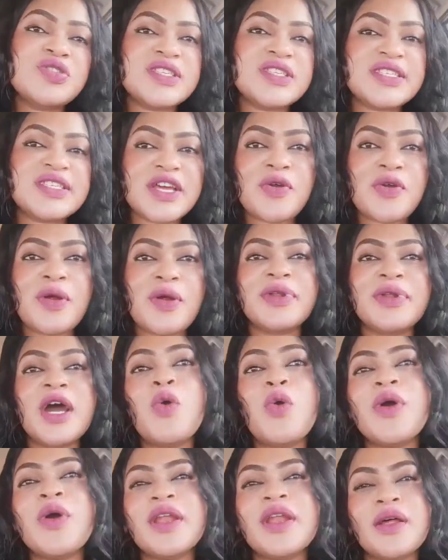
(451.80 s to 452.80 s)
serum.
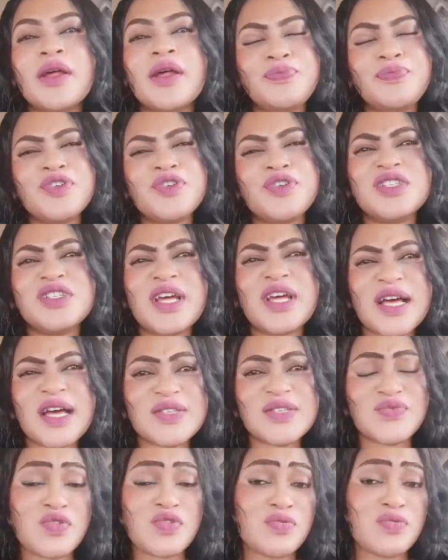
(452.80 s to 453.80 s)
Now, when pigeon
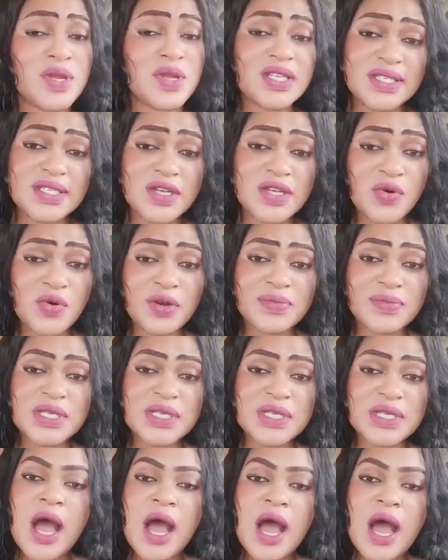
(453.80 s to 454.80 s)
has very many
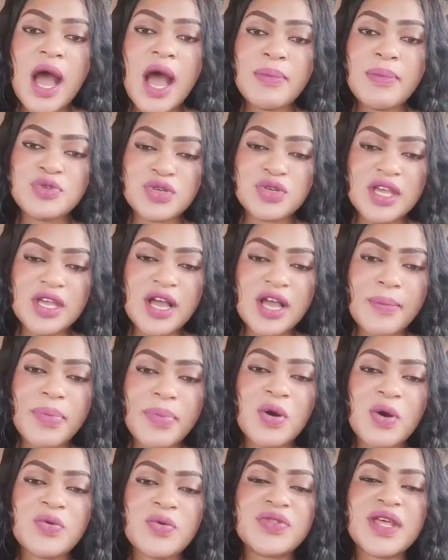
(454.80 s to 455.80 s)
serums, I'm talking
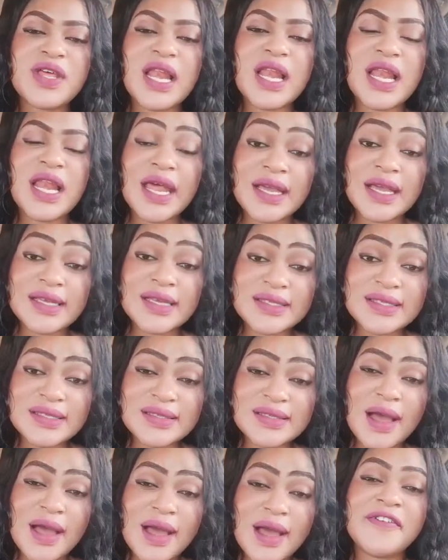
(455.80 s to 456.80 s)
about the
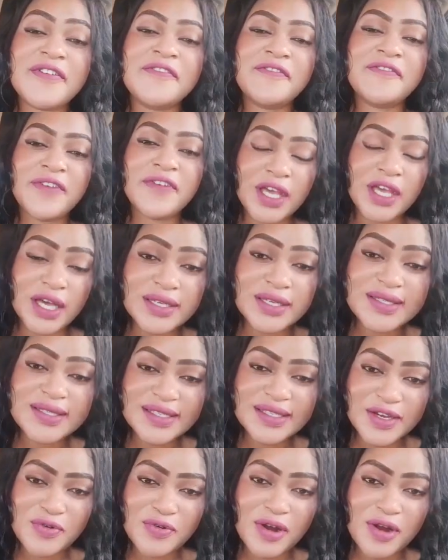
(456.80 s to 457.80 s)
legs and finger
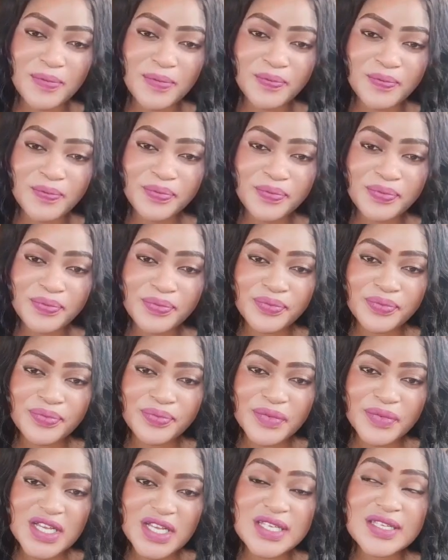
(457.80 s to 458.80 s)
serum.
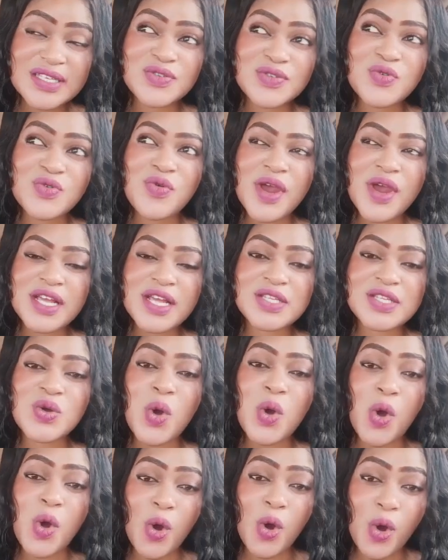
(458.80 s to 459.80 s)
It is right
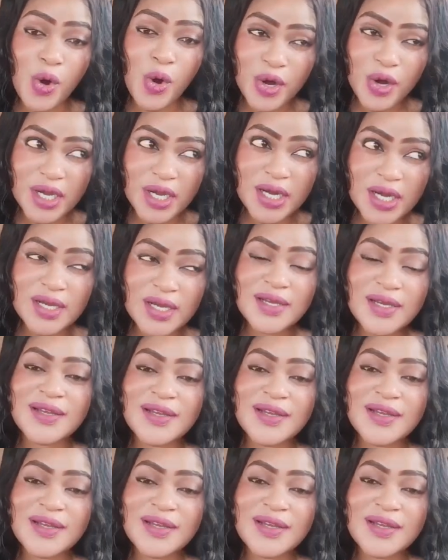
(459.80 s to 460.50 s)
on